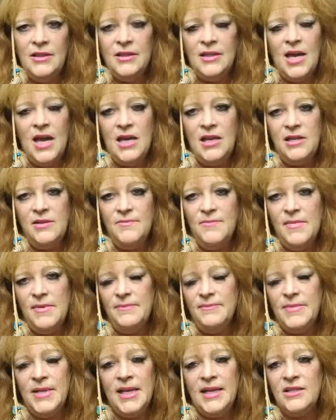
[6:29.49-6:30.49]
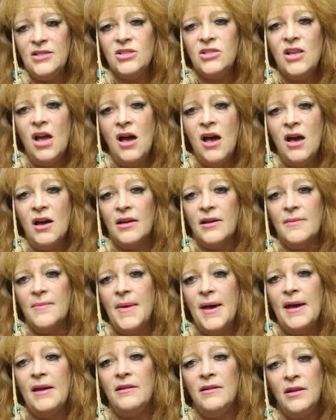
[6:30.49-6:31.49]
Kind of take stock
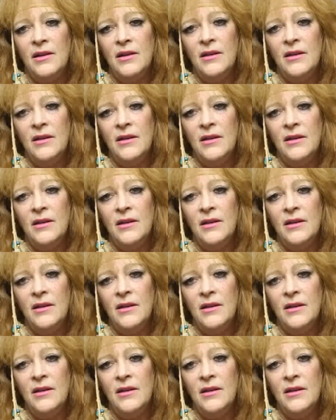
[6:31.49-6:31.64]
about